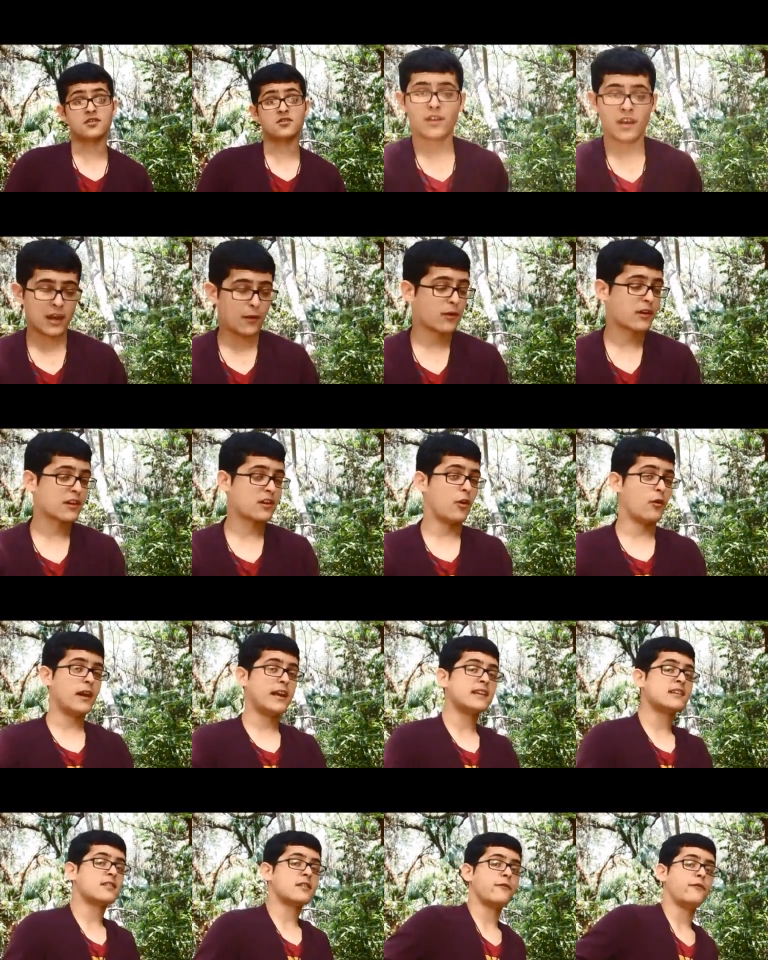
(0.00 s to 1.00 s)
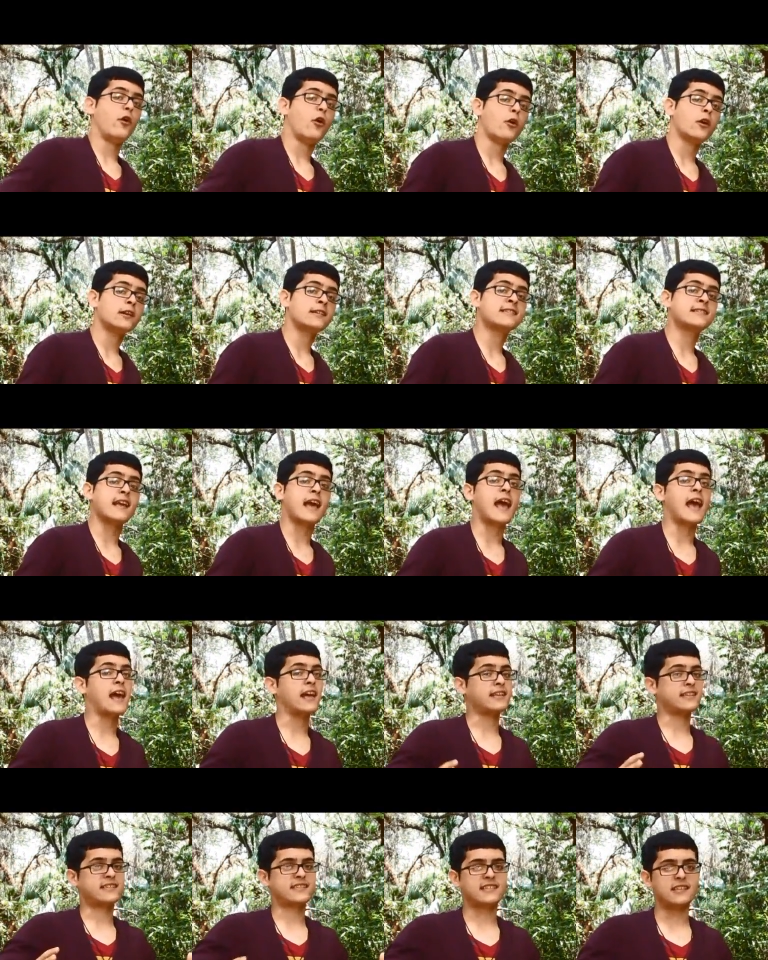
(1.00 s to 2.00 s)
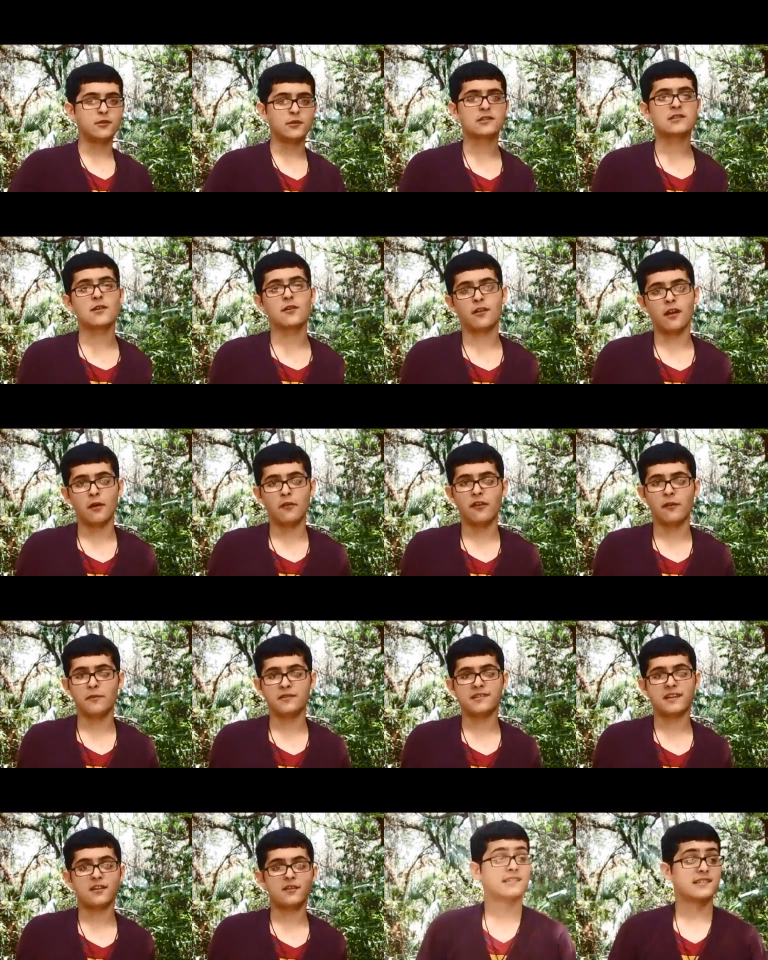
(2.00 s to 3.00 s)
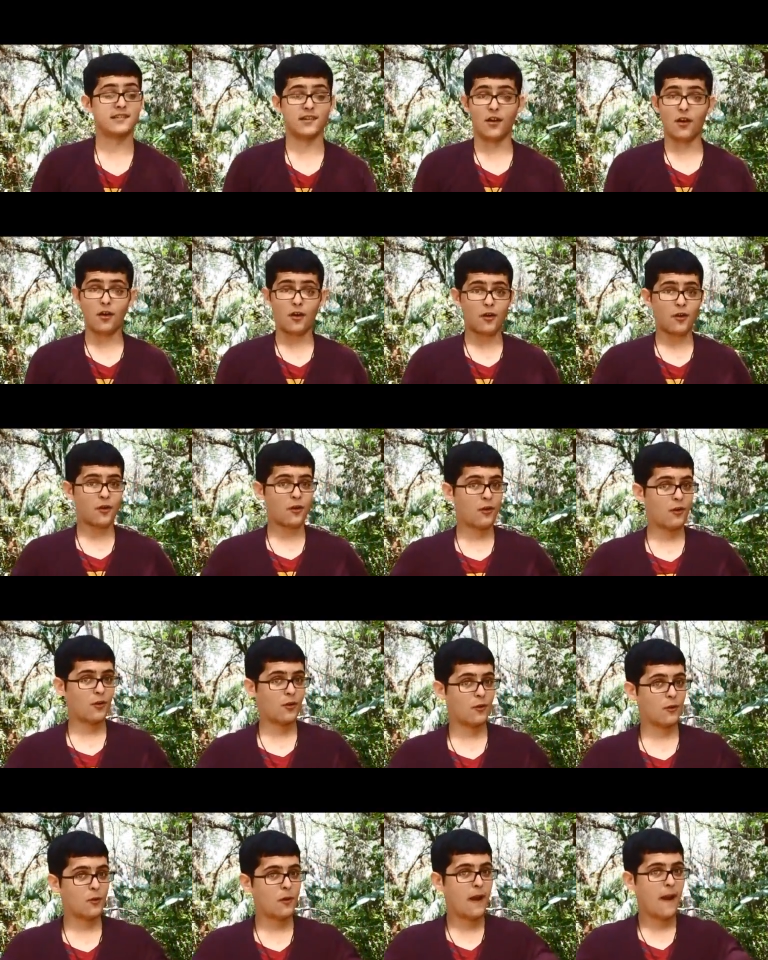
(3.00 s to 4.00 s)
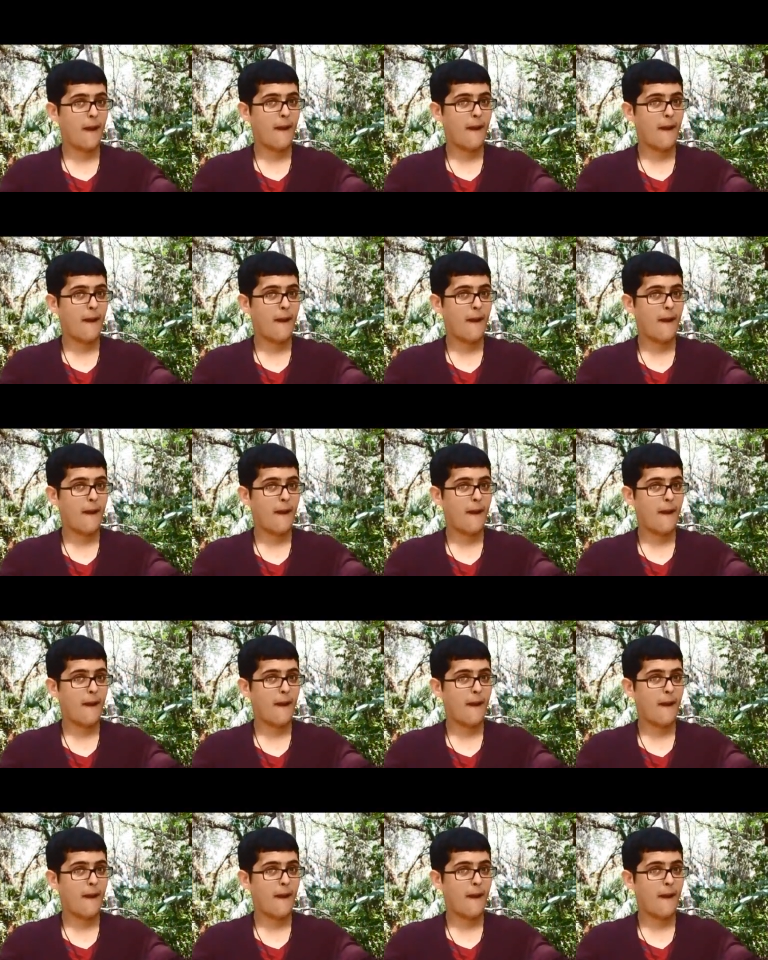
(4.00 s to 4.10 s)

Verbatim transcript: Today we're gonna go into the forest and see what's going on with air potato. So,